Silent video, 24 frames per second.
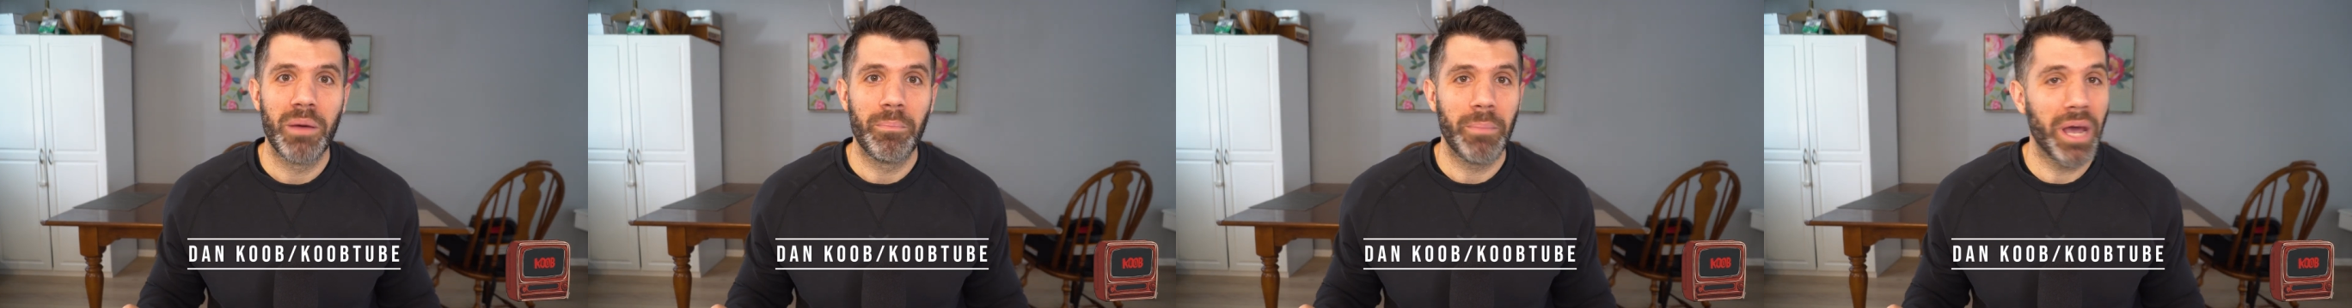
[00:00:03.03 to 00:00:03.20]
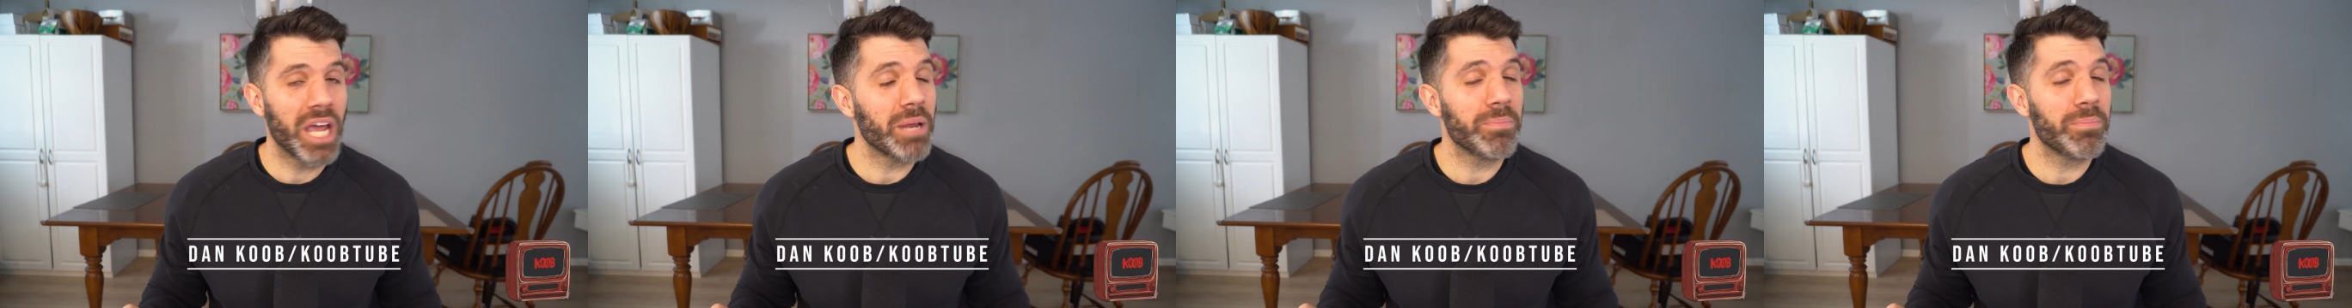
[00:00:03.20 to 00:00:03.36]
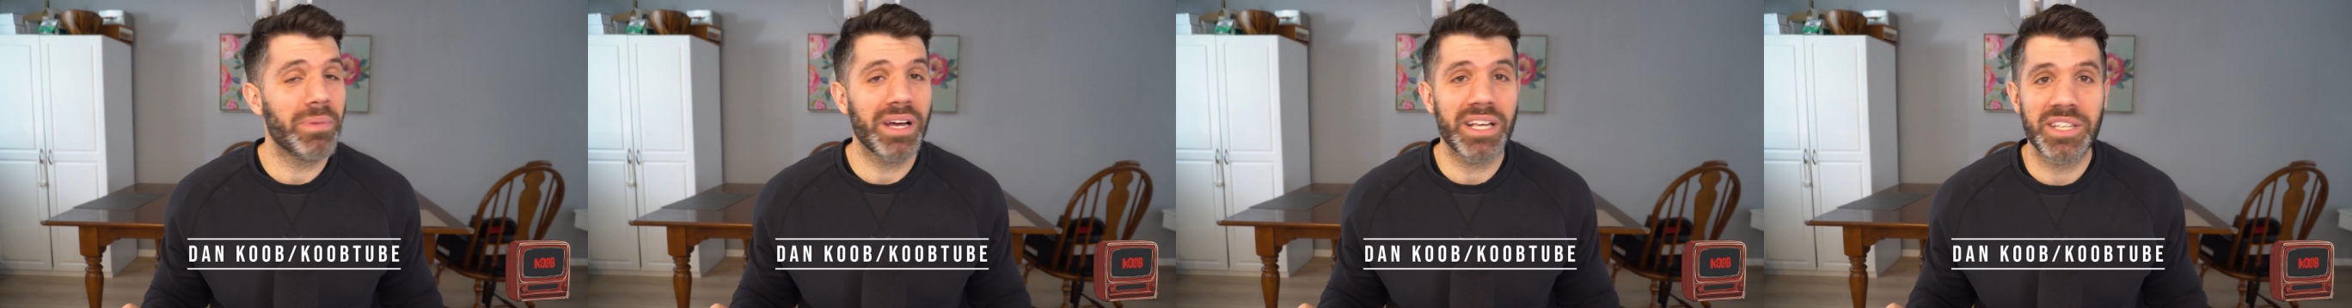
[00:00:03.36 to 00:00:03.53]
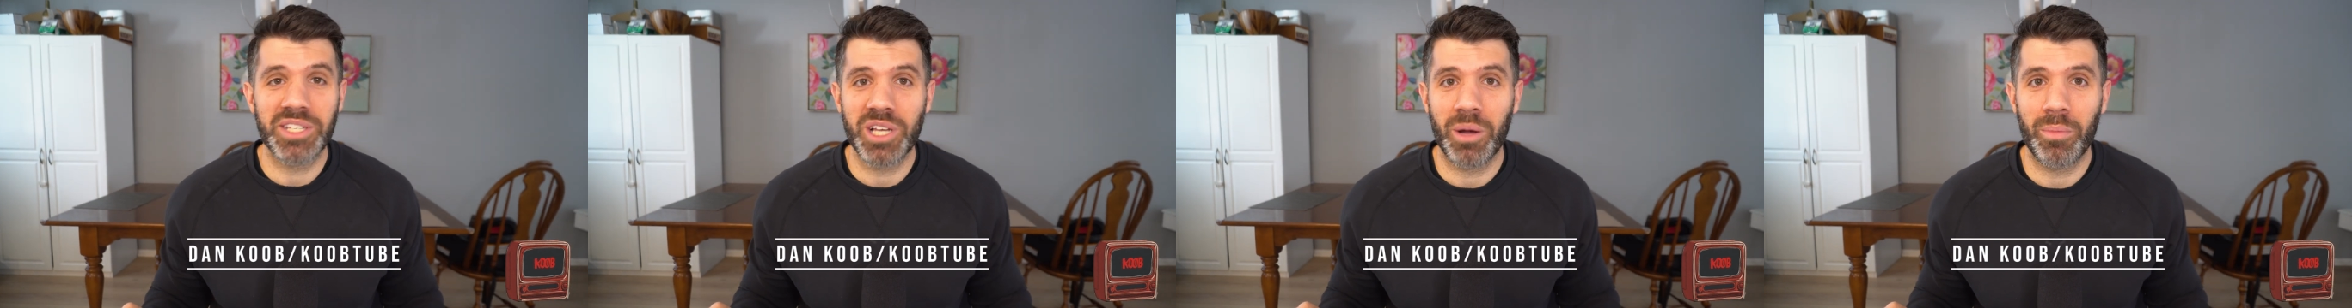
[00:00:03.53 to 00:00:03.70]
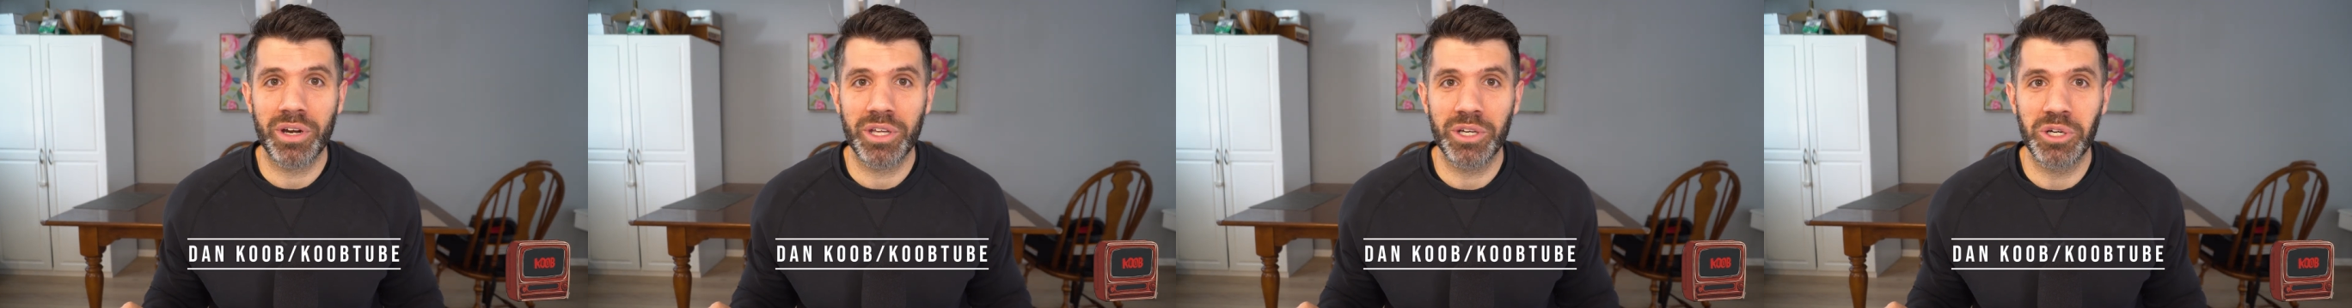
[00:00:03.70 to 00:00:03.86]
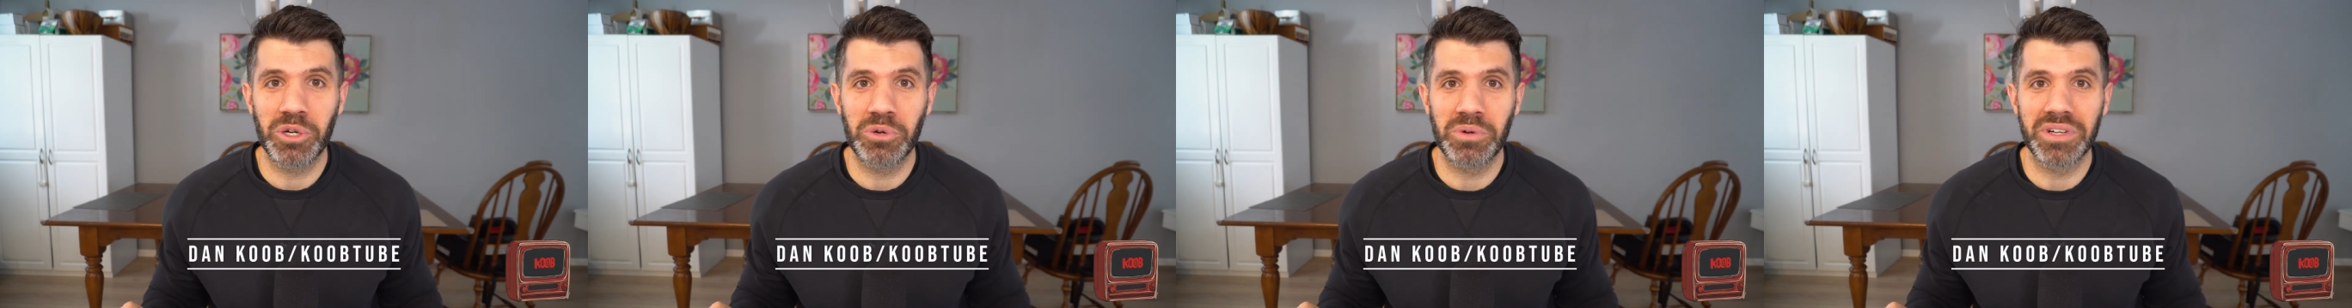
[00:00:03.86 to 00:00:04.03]
made by
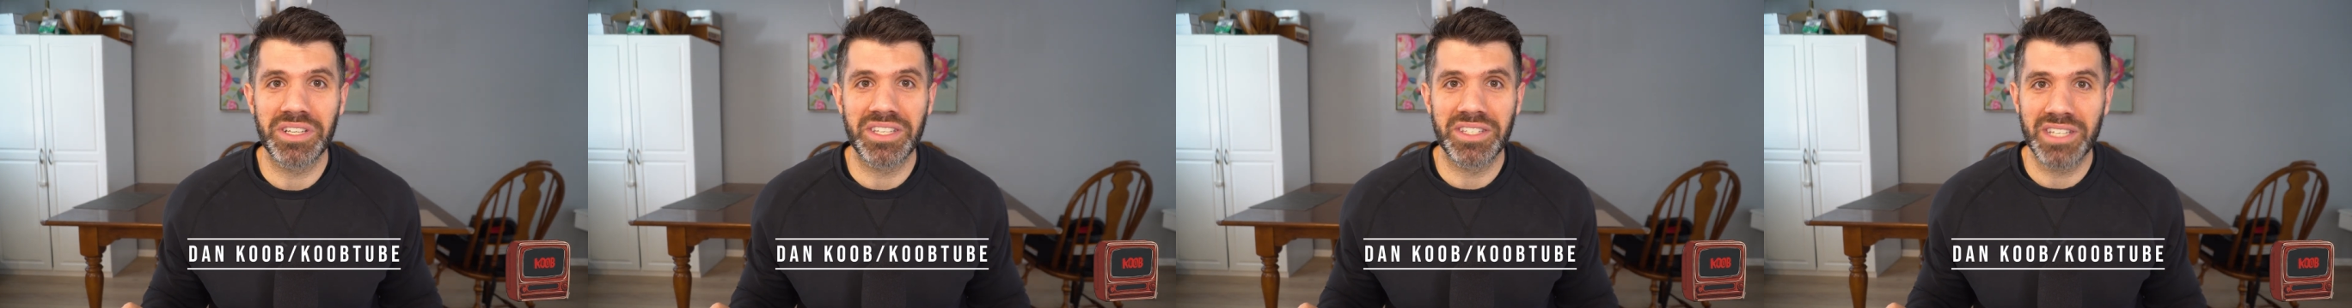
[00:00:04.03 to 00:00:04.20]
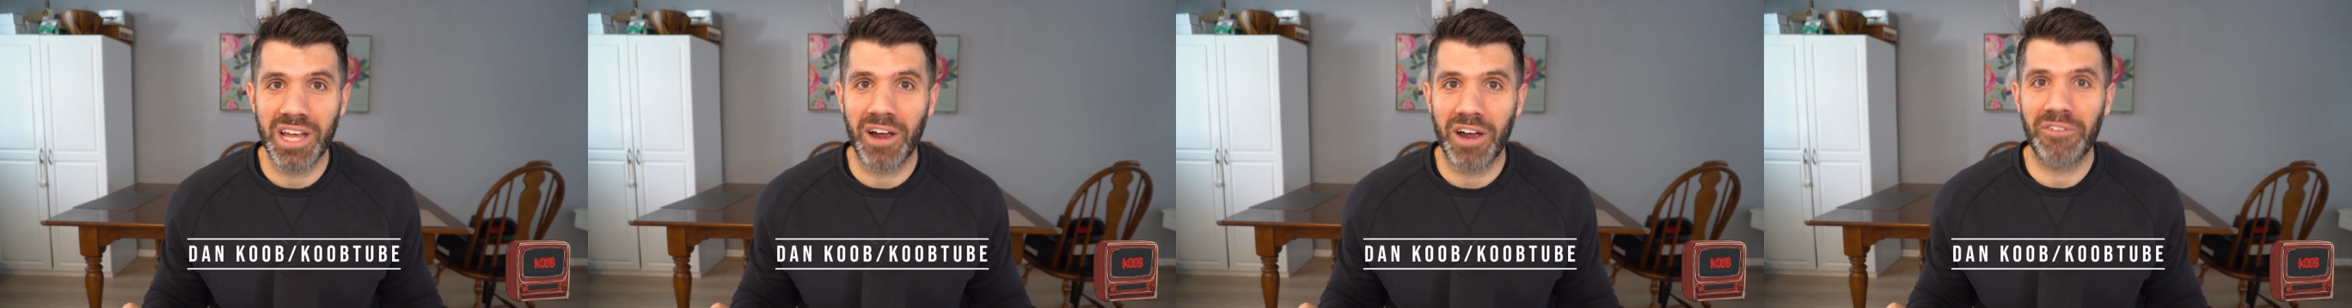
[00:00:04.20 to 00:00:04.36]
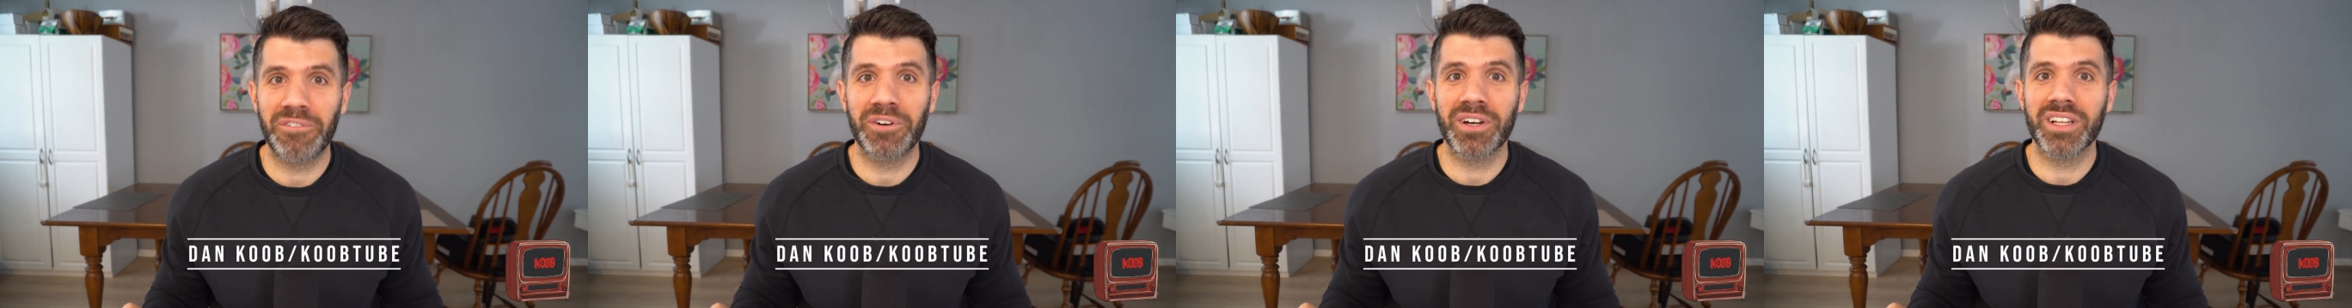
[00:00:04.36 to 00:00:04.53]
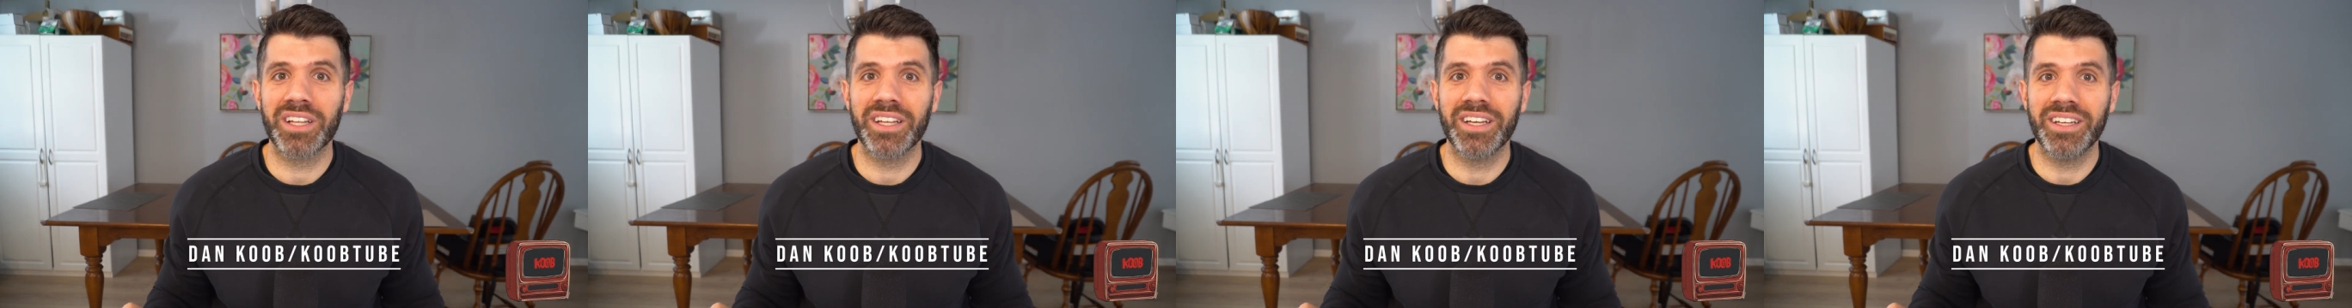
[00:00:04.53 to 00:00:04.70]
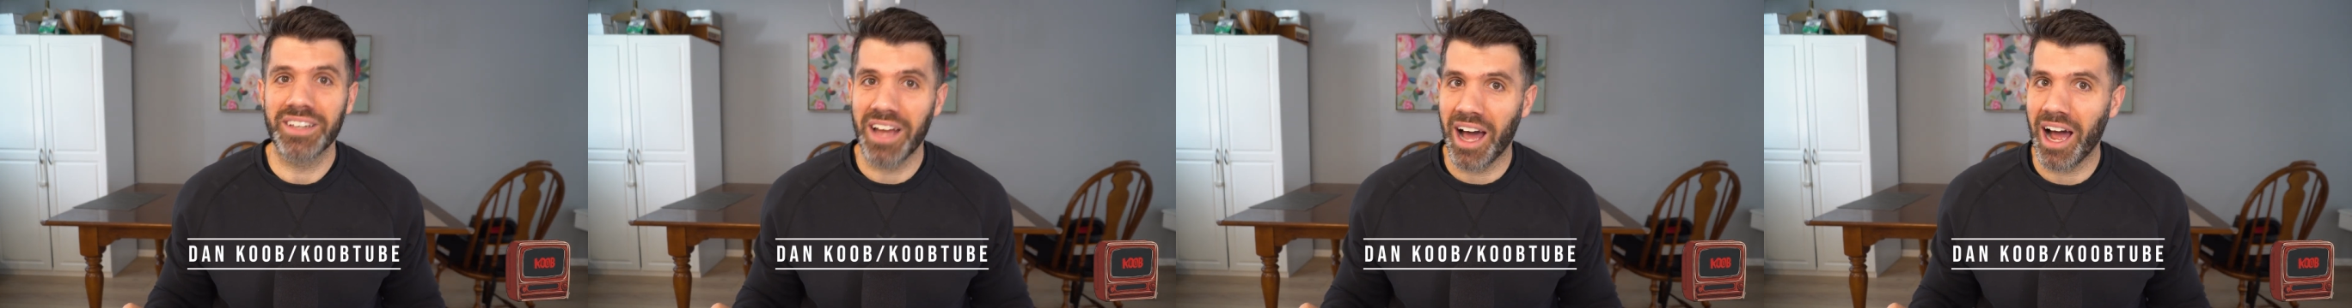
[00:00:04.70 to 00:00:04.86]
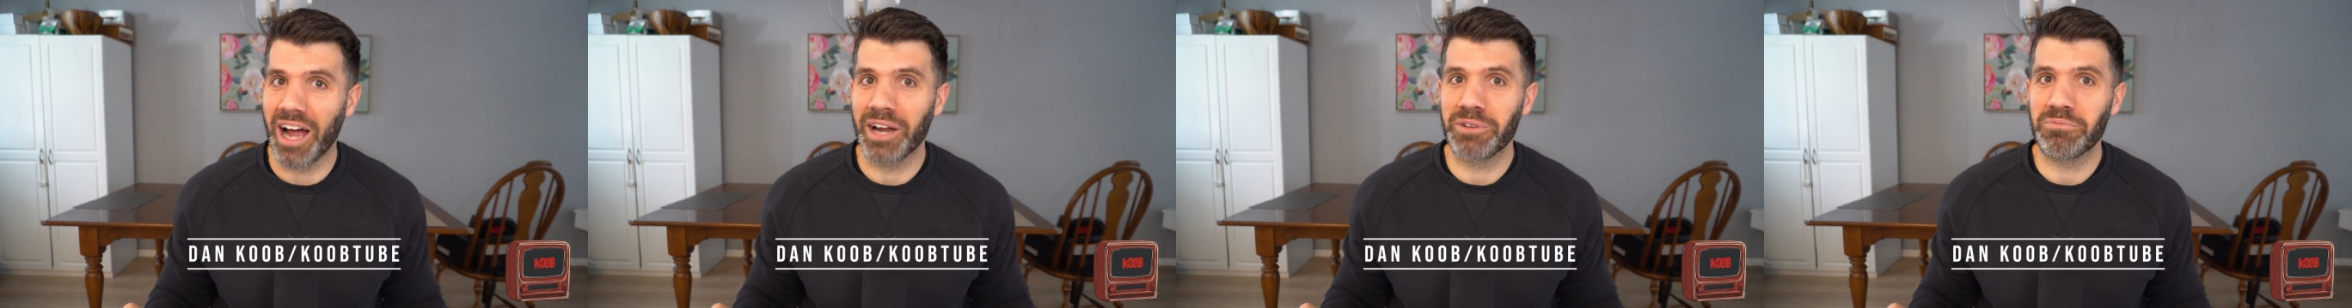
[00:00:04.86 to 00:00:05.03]
somebody who is definitely
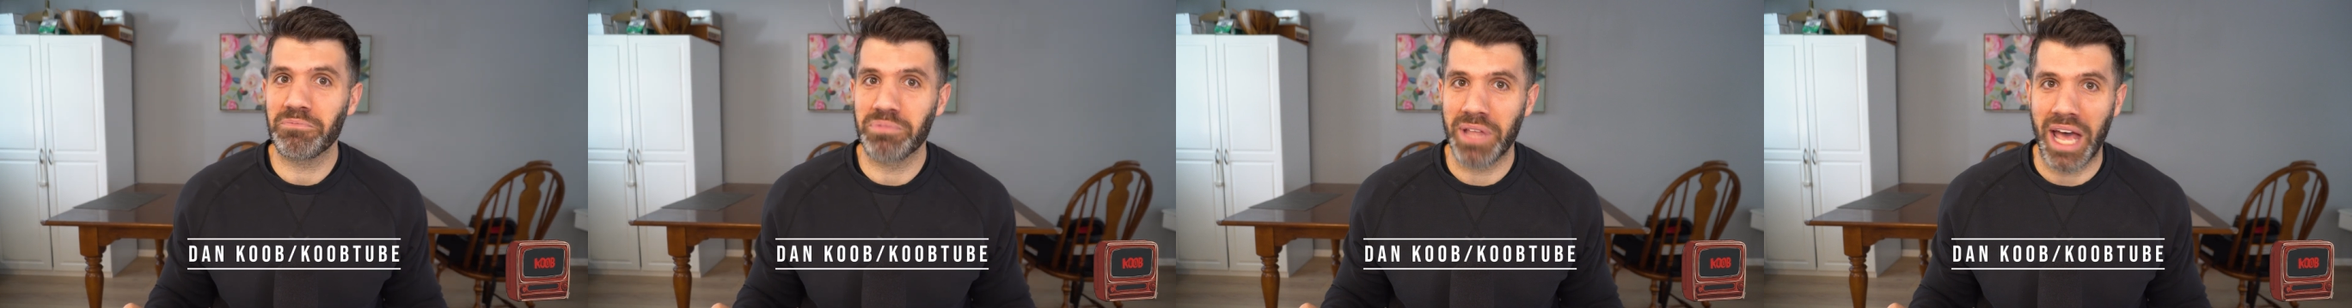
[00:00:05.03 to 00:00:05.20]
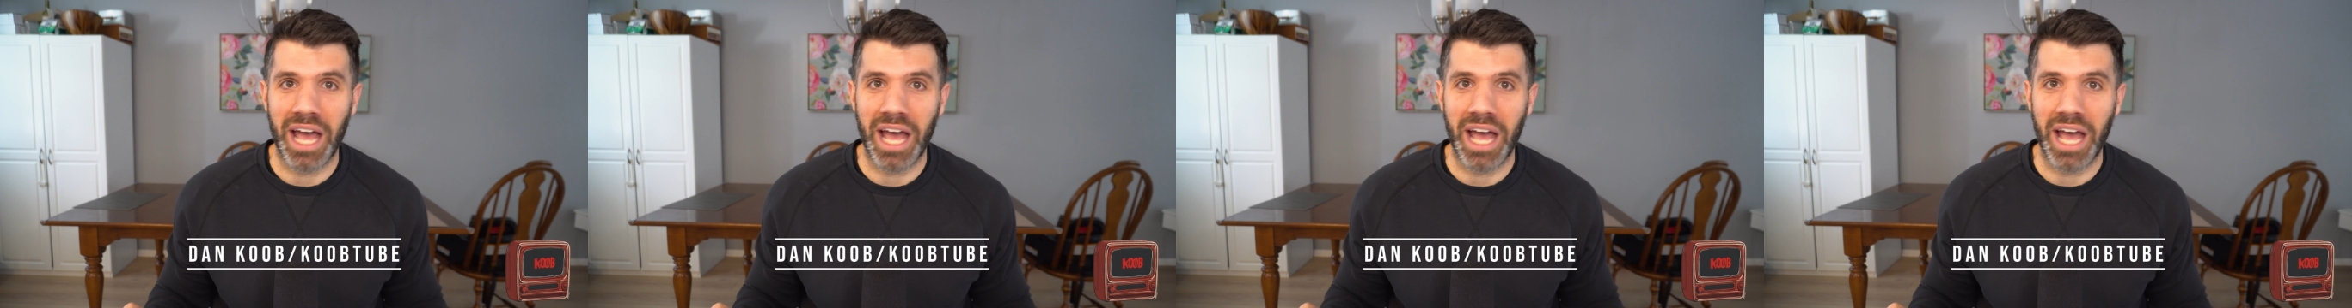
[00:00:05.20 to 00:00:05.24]
not